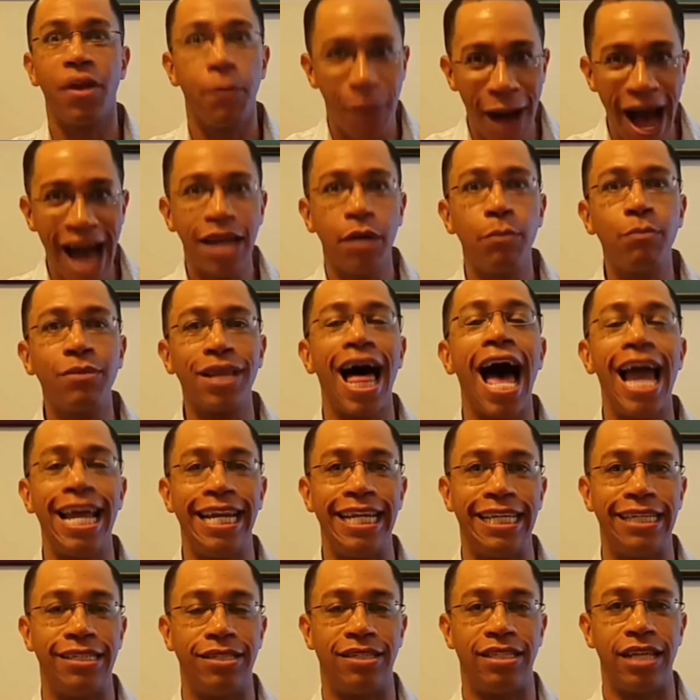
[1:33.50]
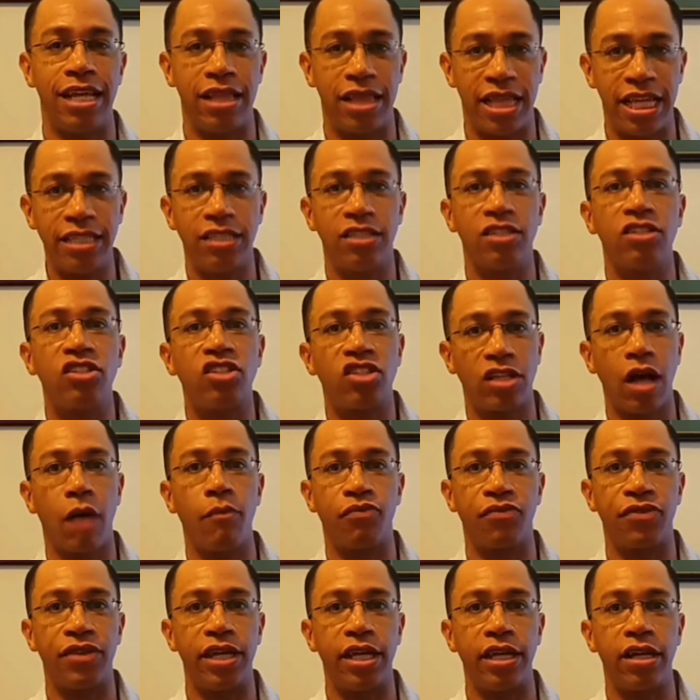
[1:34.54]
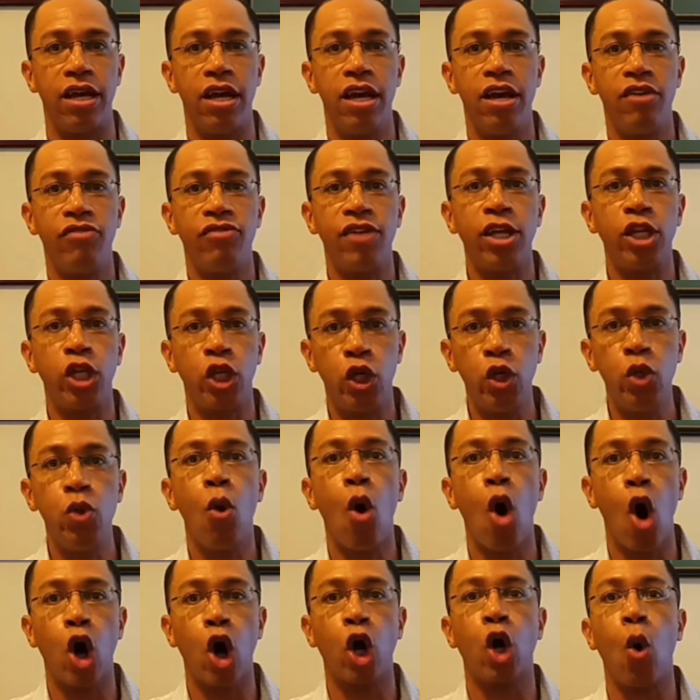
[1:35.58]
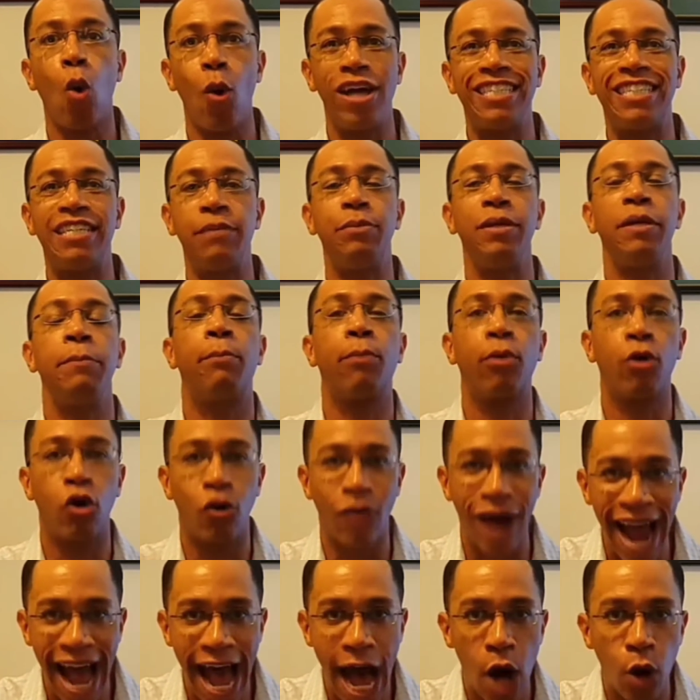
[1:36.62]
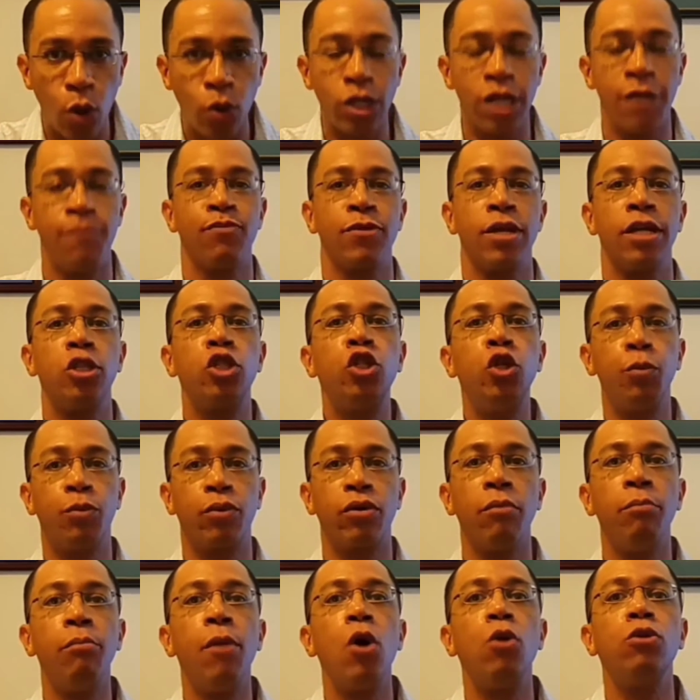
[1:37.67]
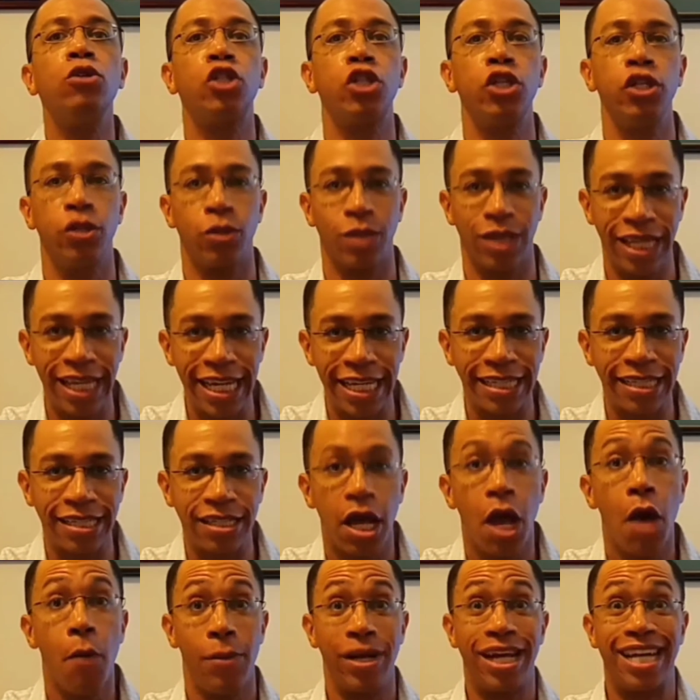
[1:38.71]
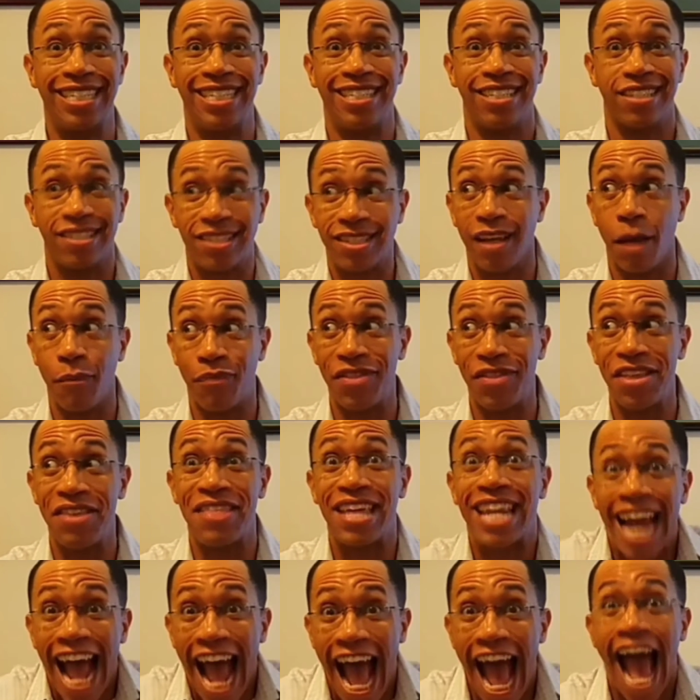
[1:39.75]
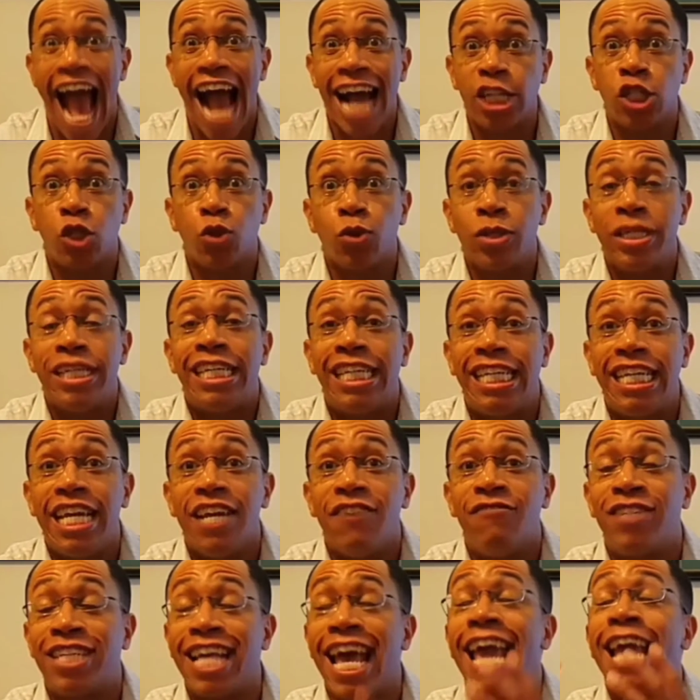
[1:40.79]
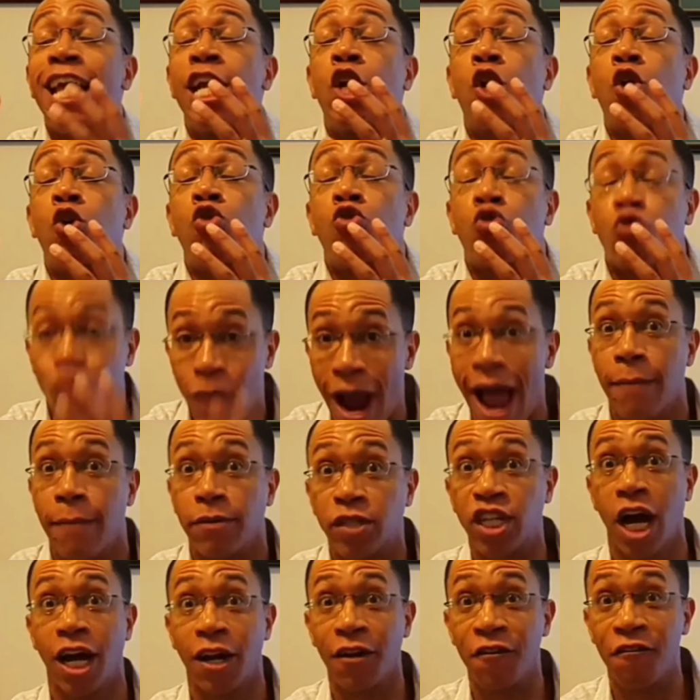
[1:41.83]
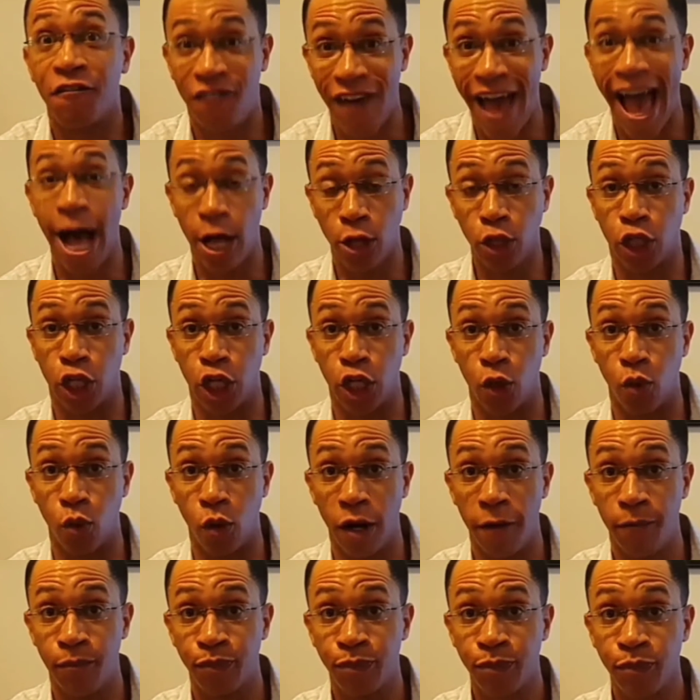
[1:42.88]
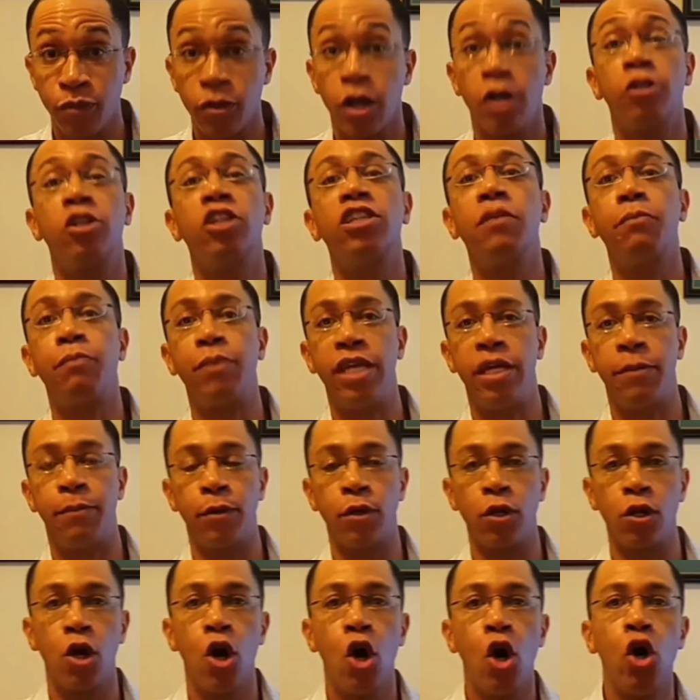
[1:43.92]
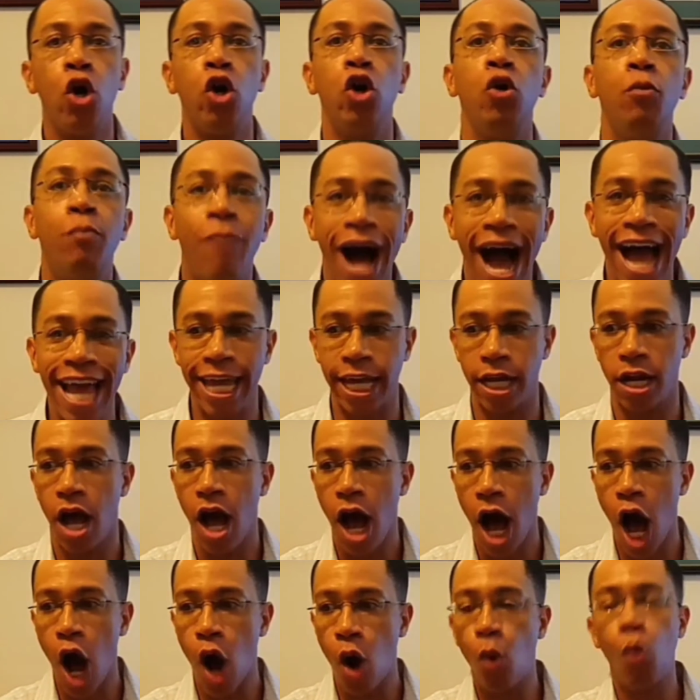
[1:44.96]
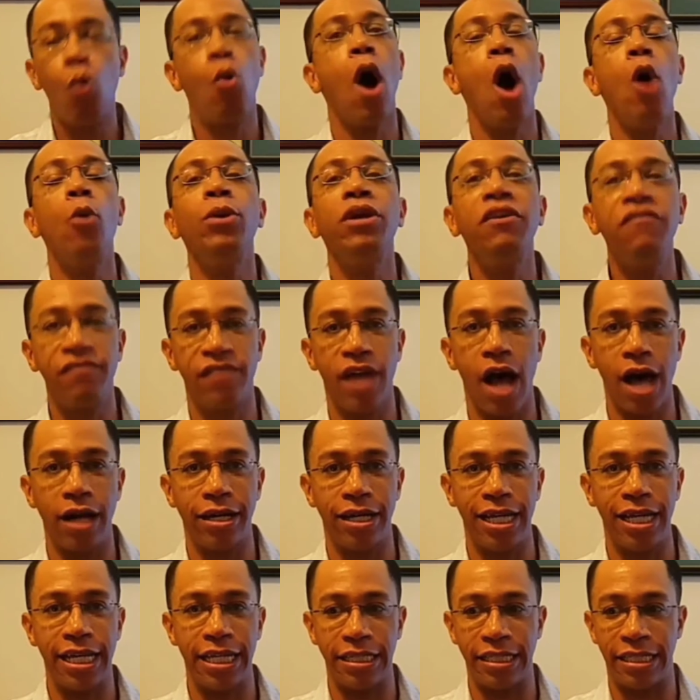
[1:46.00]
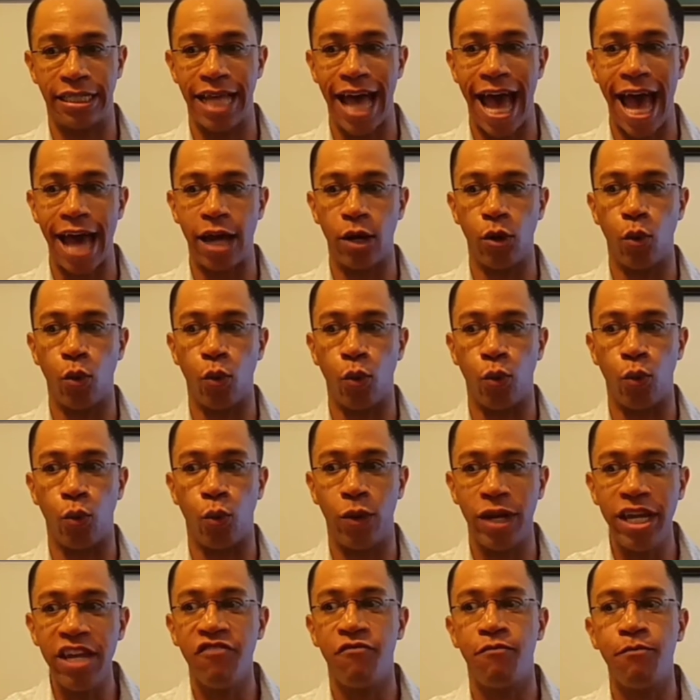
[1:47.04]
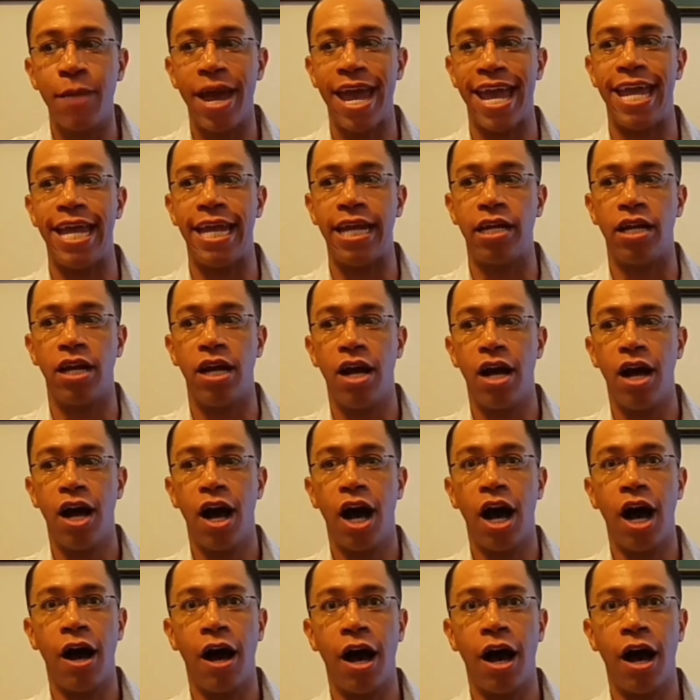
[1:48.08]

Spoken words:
The bottom line is that this is something that you are going to be proud to promote to your list because it's something that actually gives a crap ton of value to the people who buy it. What we've done is that we've made